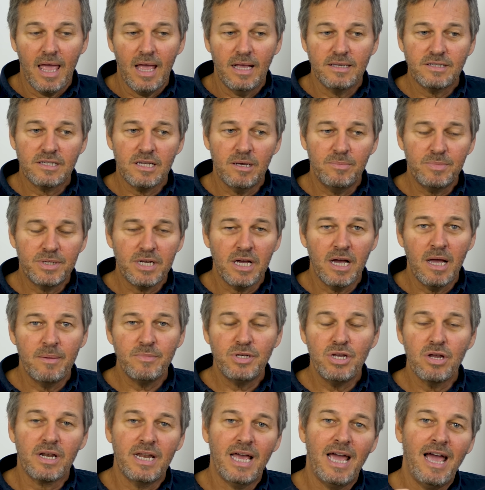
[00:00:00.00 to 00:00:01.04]

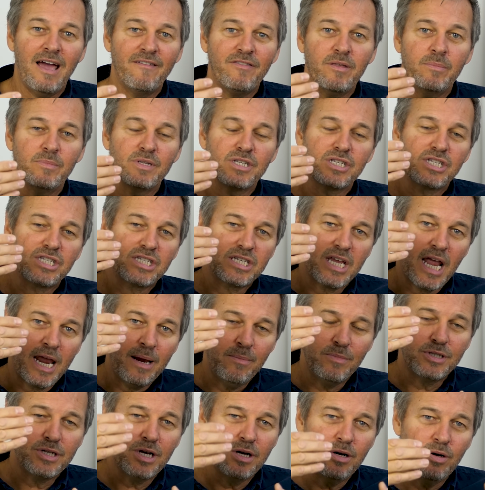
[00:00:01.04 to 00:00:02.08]
Sometimes you can have them the
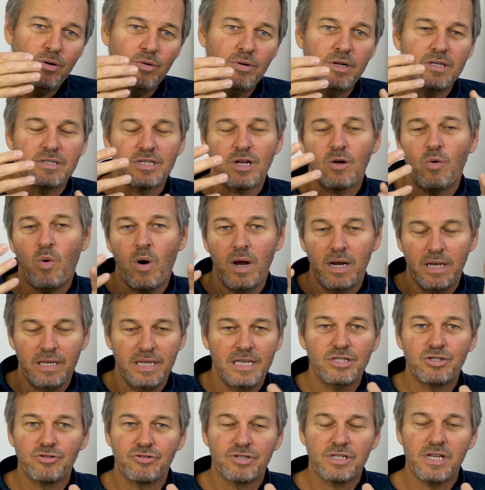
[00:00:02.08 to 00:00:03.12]
same tone. It's quite an
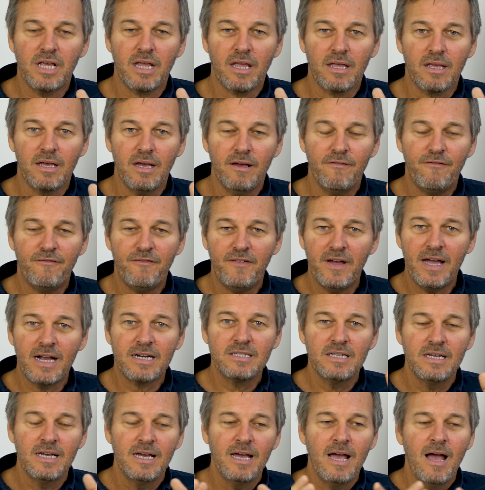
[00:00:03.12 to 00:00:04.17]
interesting
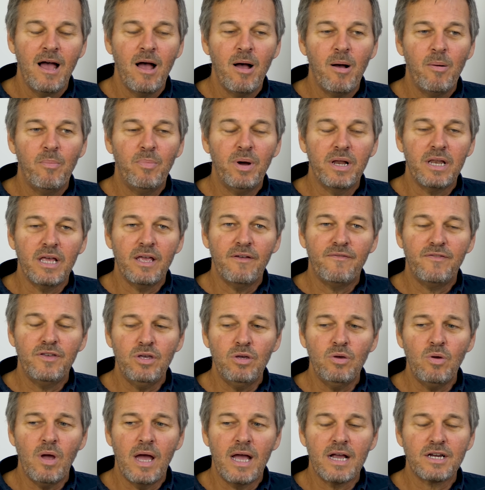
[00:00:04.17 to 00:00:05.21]
effect. But if
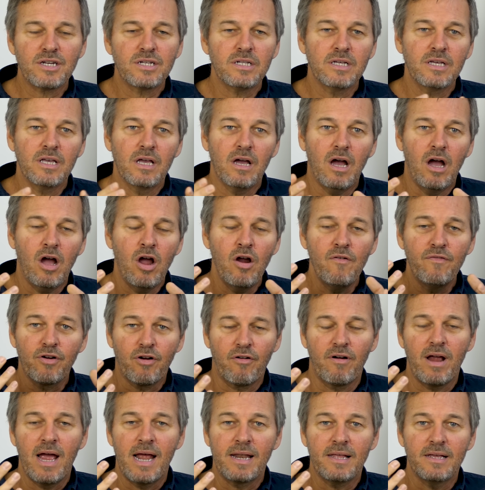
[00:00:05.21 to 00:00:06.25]
you actually
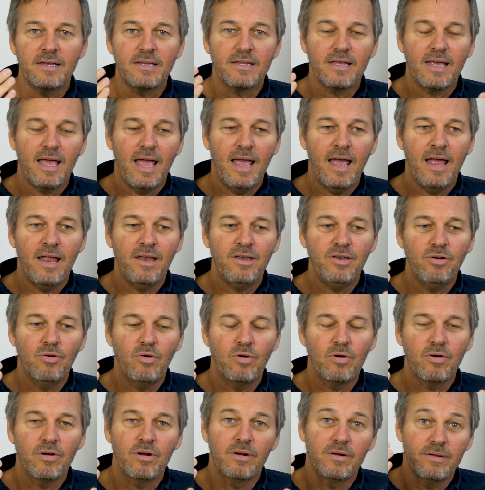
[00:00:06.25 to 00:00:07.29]
overgrad it and
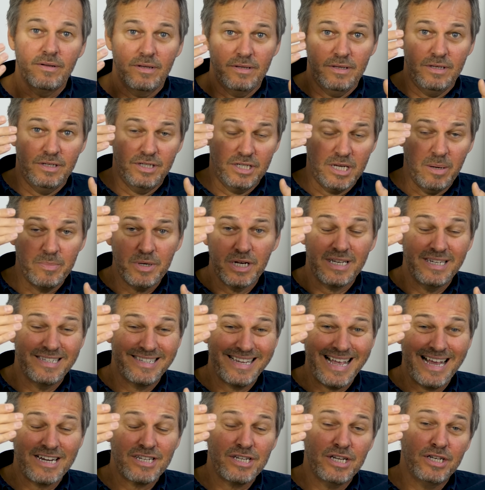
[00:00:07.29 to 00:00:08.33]
your subject
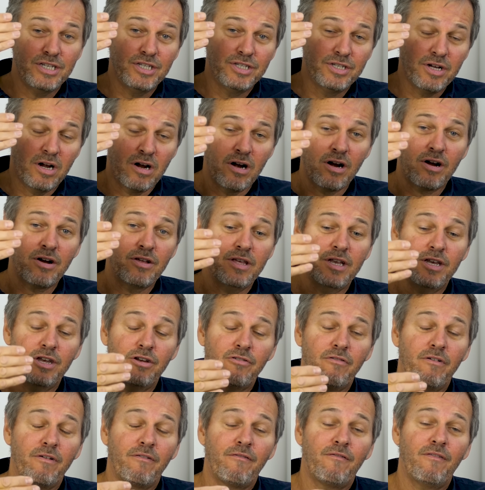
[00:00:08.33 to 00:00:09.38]
is actually darker than
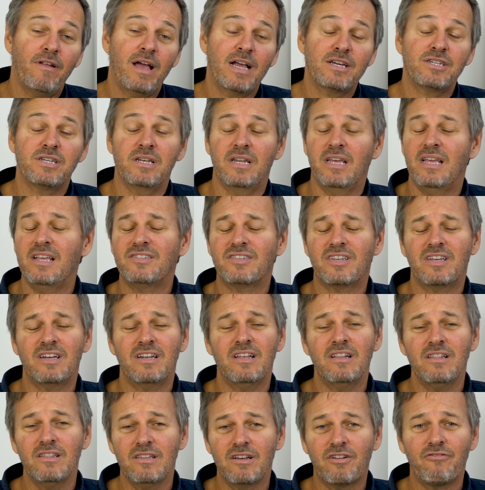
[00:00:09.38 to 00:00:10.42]
your reflection, it's
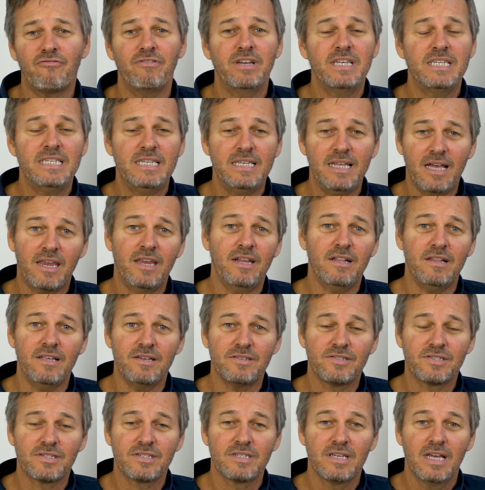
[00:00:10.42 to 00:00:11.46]
going to look
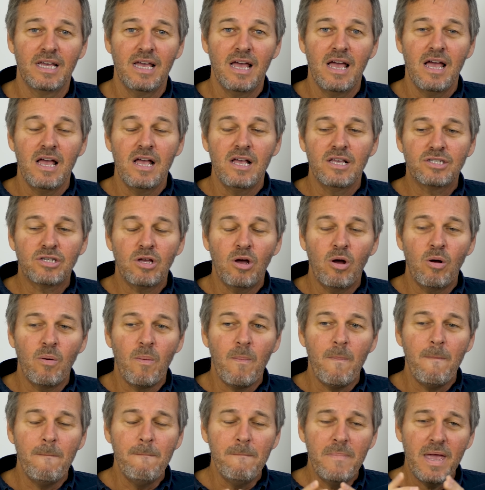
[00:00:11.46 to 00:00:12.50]
ridiculous.
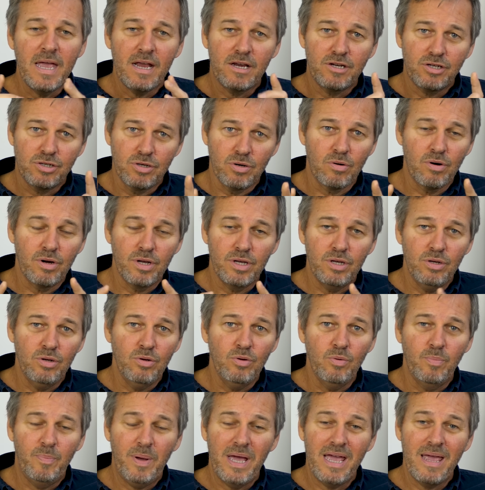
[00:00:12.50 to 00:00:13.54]
So make sure
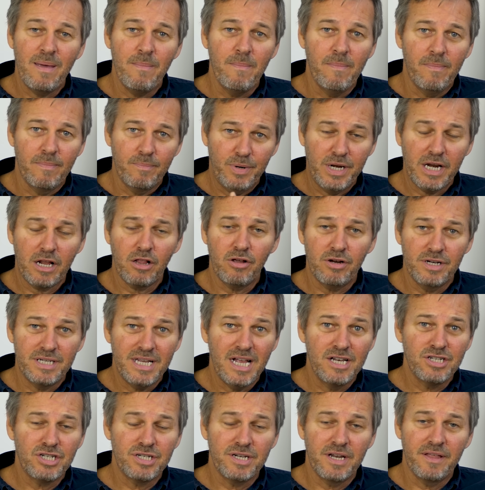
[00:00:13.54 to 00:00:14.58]
you pay particular
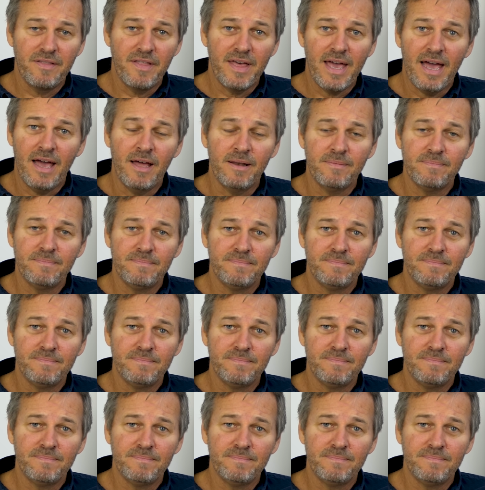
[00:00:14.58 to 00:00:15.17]
attention to that.